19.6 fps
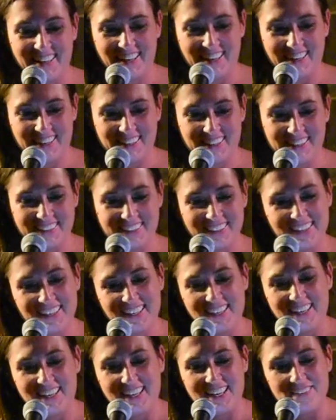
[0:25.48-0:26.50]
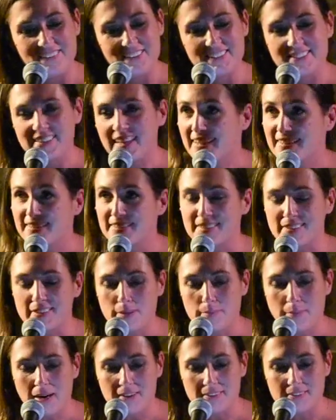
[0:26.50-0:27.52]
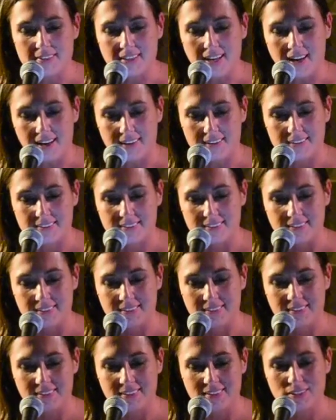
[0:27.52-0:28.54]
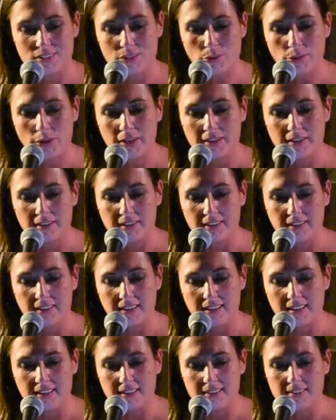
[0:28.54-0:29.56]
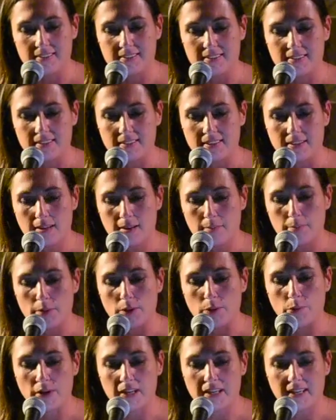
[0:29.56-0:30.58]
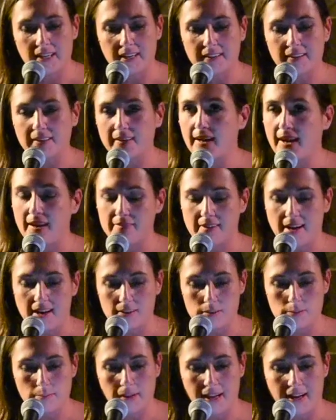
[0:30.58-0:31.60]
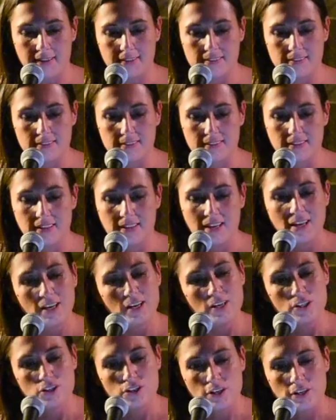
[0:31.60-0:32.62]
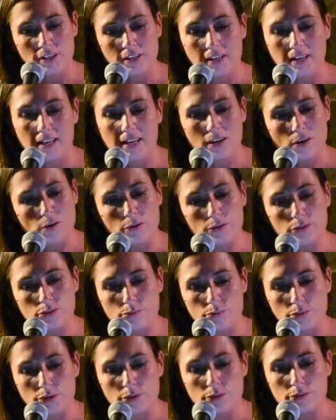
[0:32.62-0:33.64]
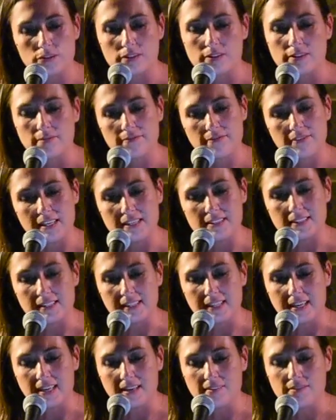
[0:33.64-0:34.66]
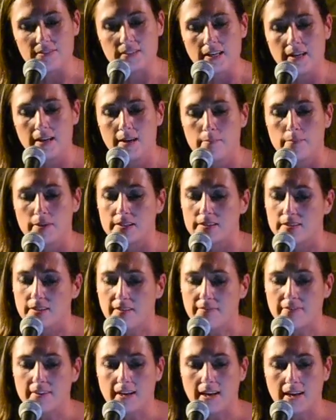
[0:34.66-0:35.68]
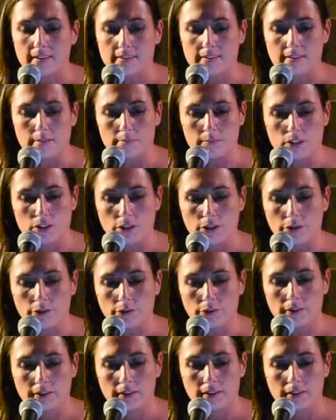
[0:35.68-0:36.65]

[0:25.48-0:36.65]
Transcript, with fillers: uh, even sex isn't about sex. Soil is the number one killer of houseplants. Sure, it holds roots, feeds leaves, but suffocates them too.